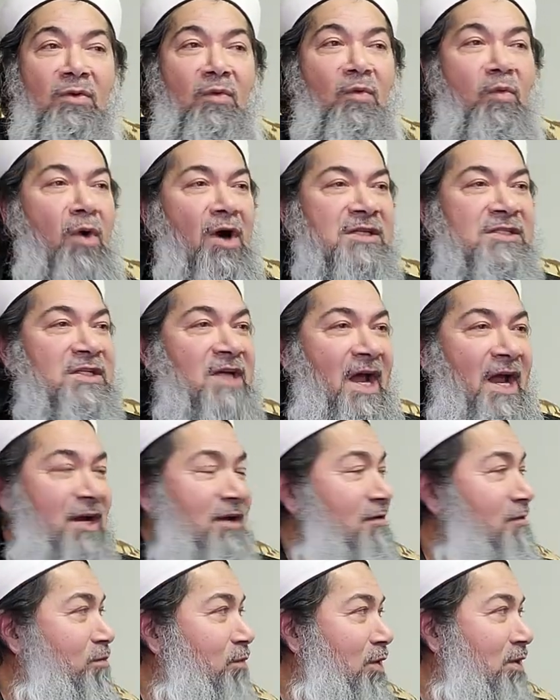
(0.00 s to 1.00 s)
What
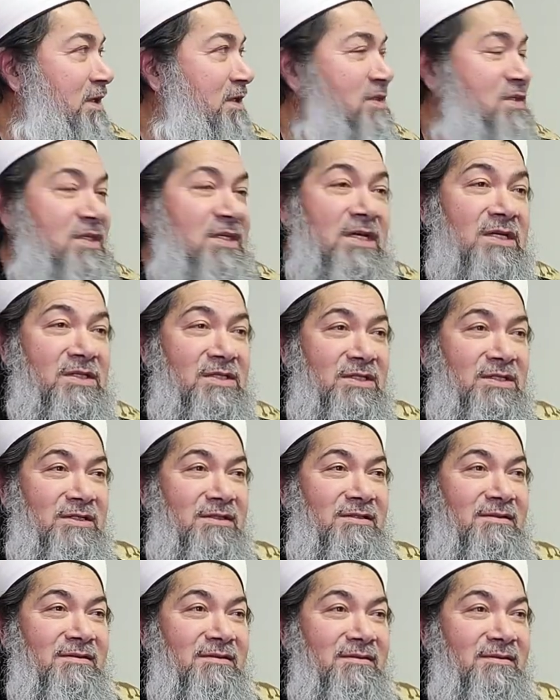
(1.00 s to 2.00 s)
kind of book is
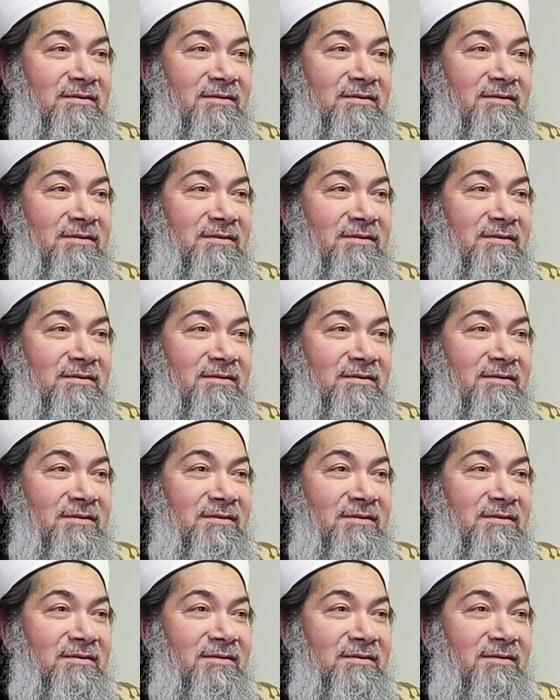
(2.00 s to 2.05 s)
this?